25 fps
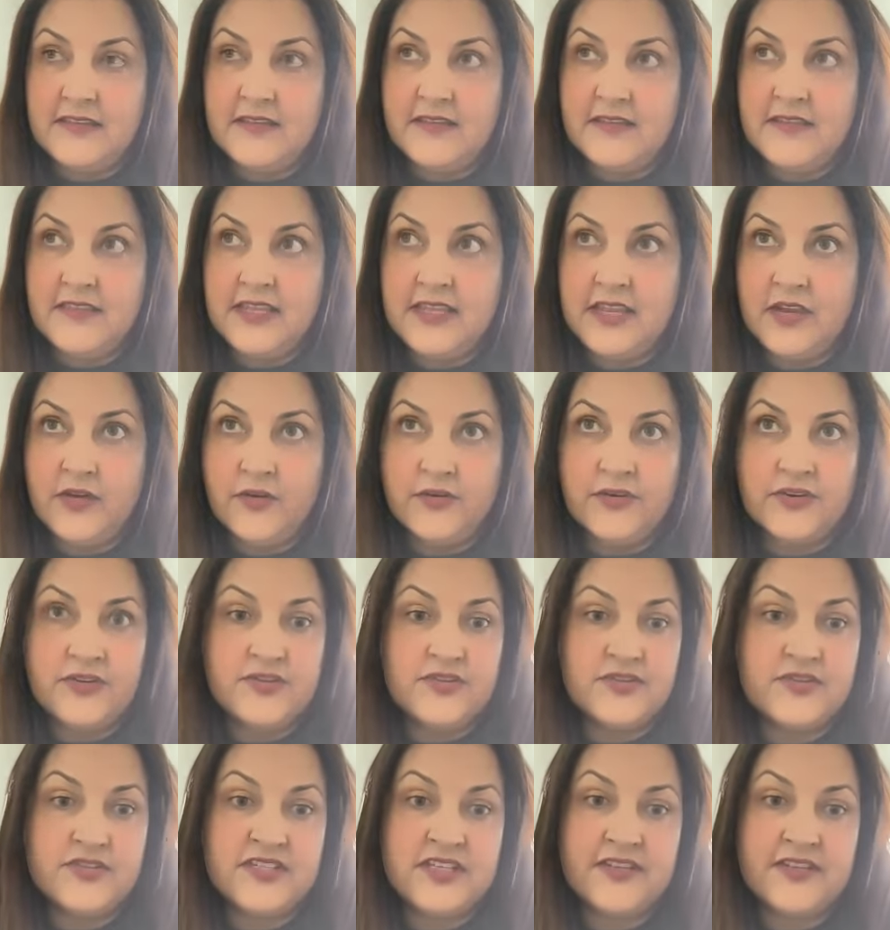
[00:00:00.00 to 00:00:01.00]
the
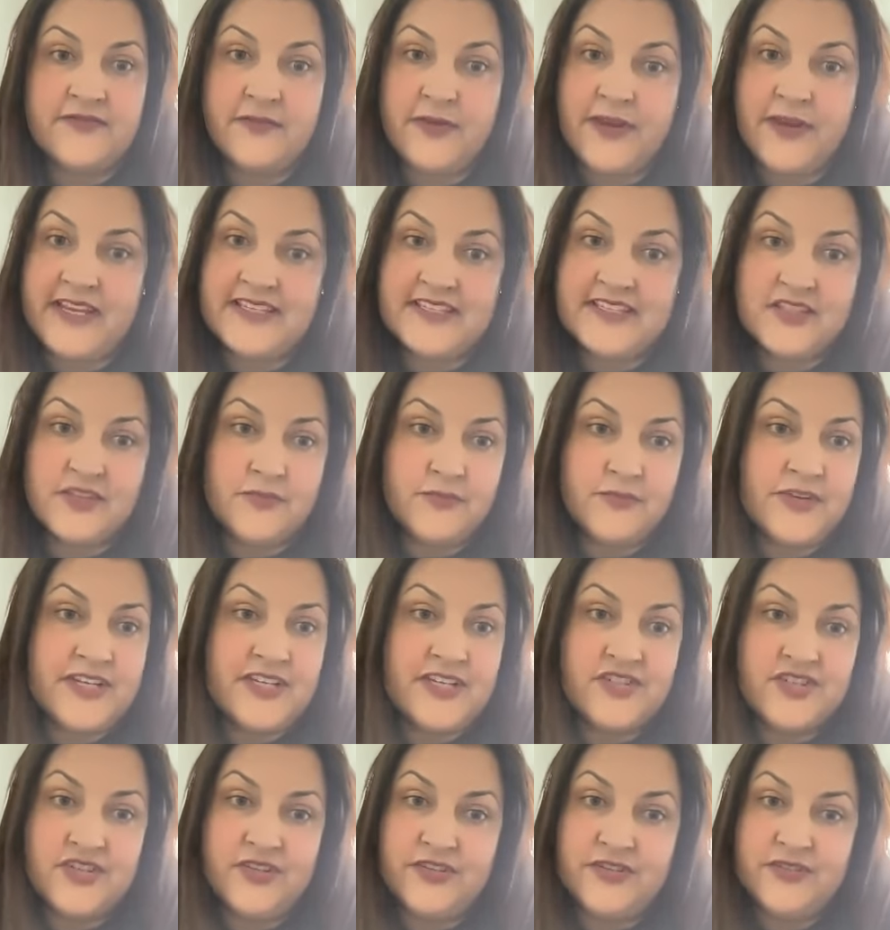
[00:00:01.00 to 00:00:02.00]
owners have raised 3
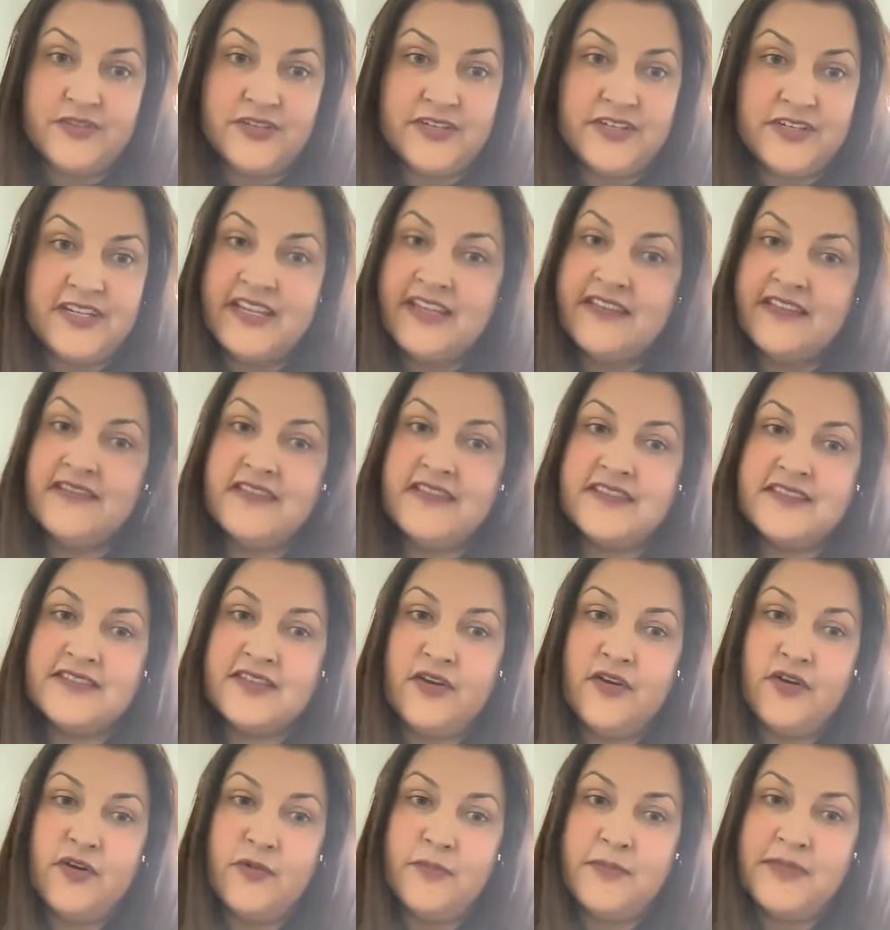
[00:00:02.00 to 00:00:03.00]
children in this
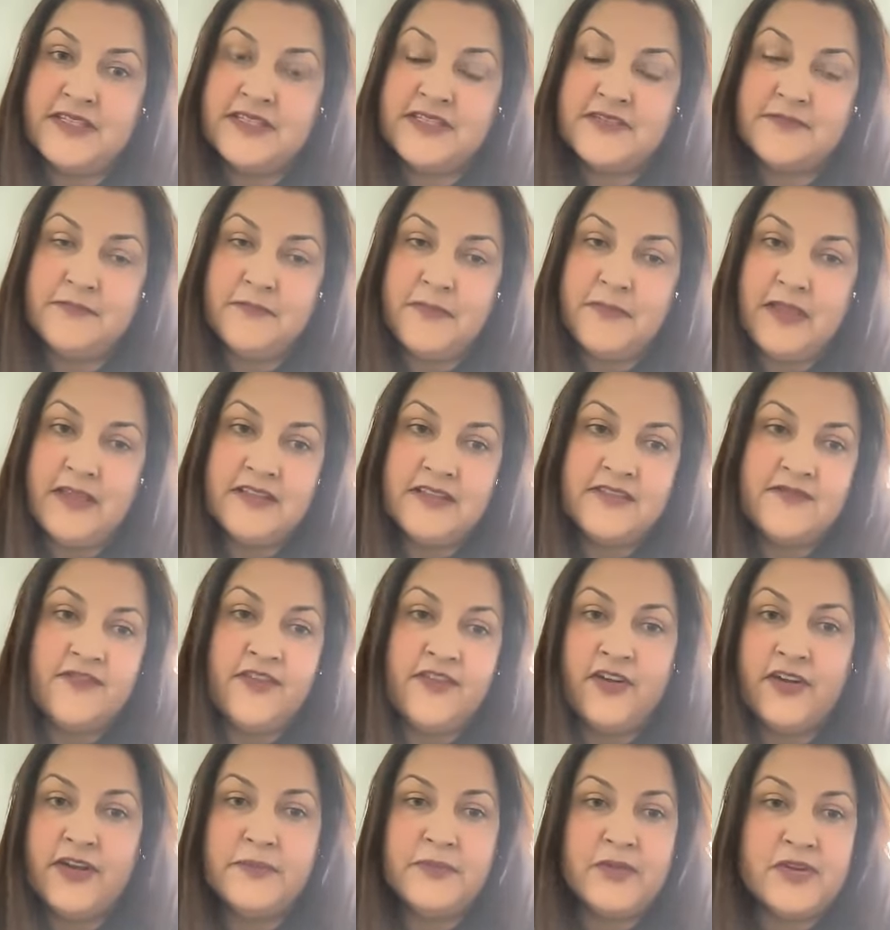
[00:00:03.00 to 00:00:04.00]
home. It's
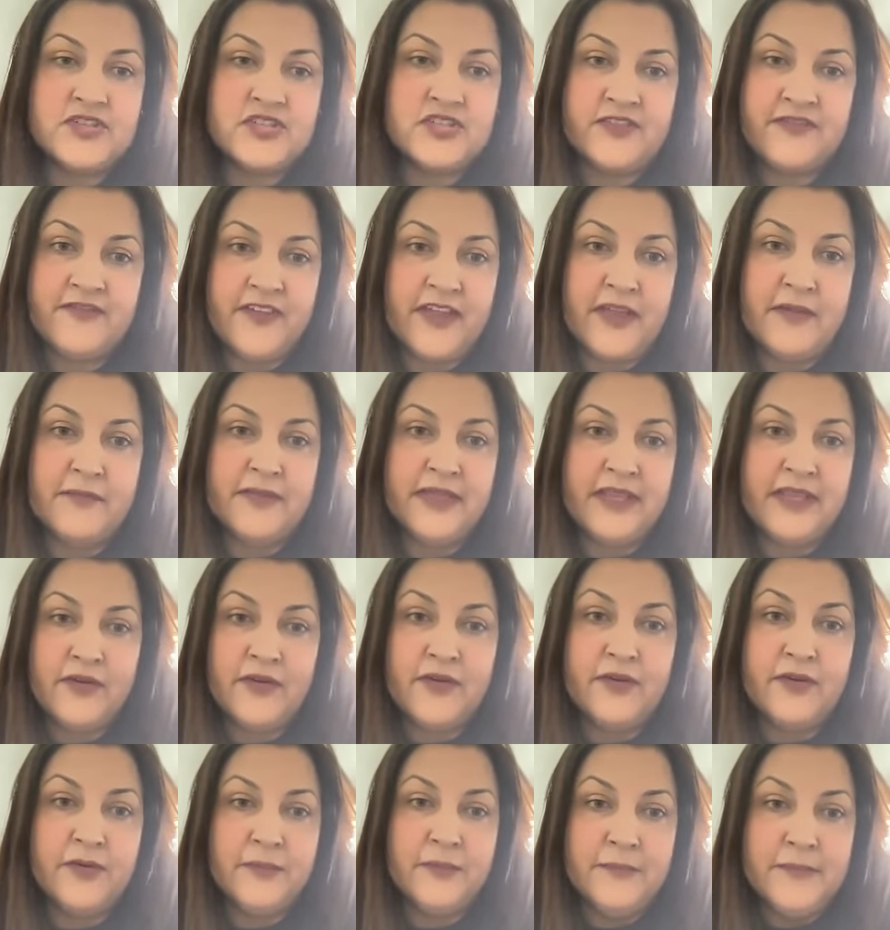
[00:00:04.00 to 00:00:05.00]
very much a family
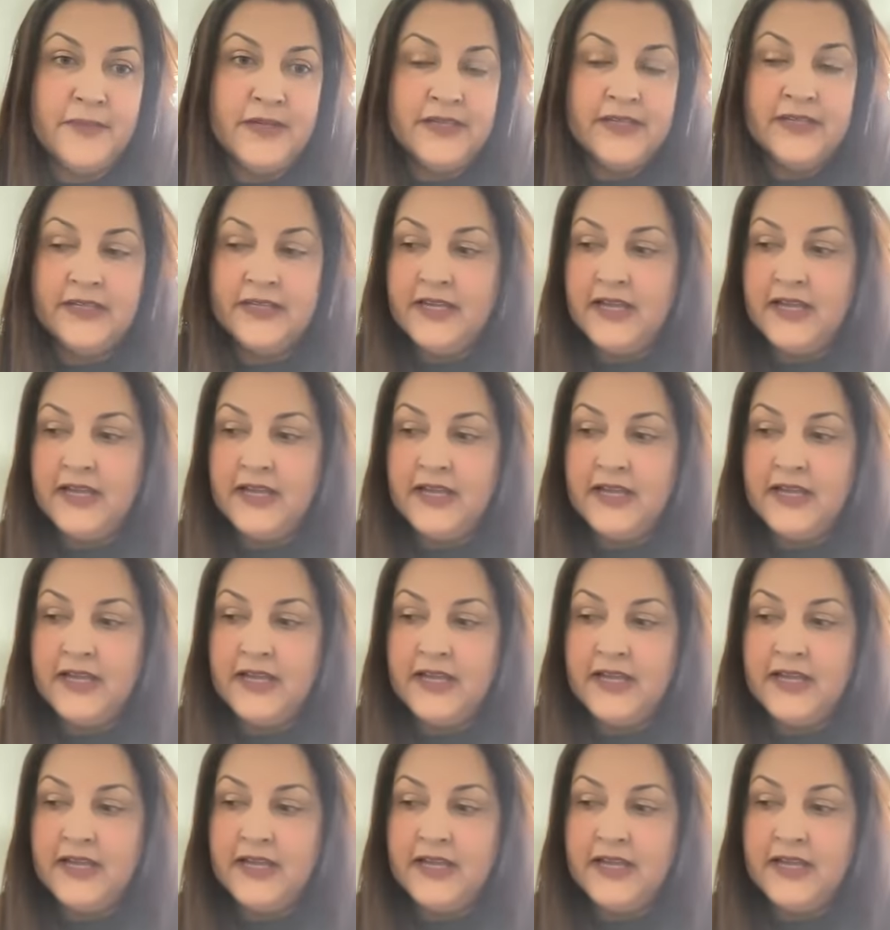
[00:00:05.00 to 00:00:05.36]
home.